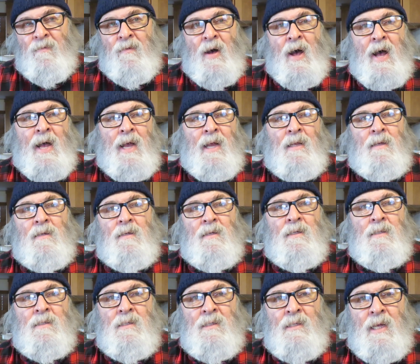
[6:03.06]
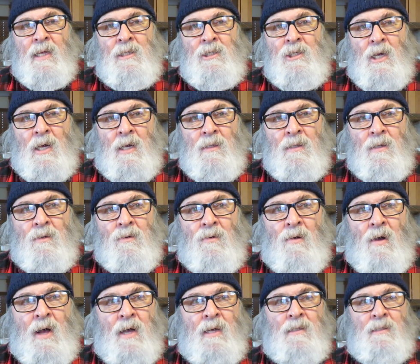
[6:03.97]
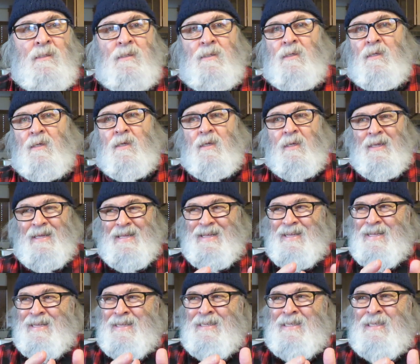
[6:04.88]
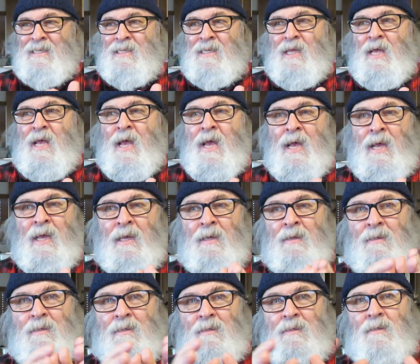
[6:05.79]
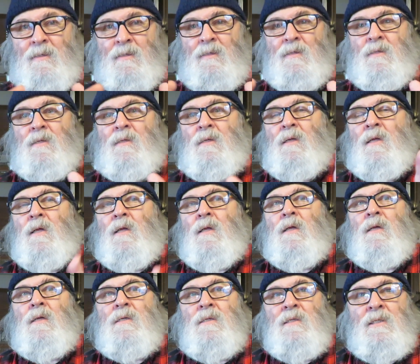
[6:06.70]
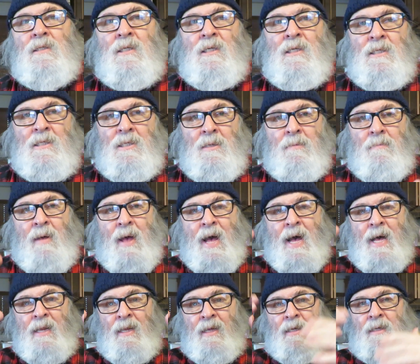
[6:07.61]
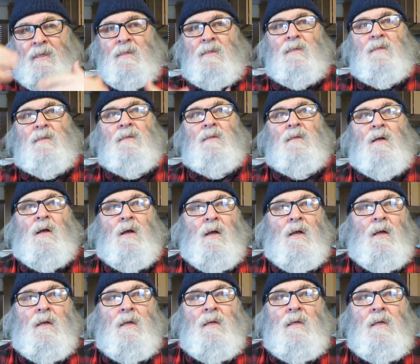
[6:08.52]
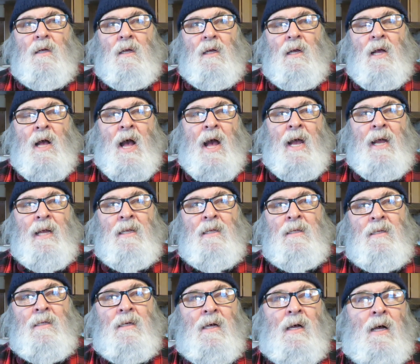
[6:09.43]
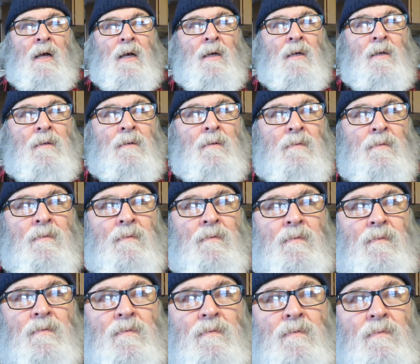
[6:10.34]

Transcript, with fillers: find in St. John the Cross is a systematic kind of